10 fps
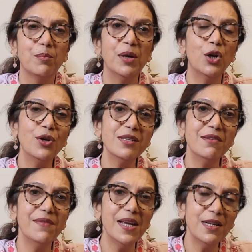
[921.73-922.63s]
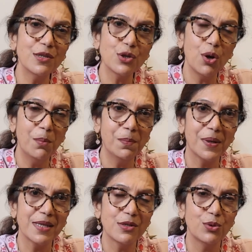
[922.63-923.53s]
Because the vein is
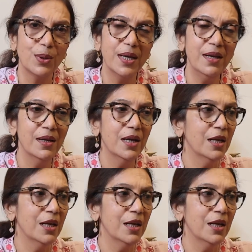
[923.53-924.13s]
compressed, okay,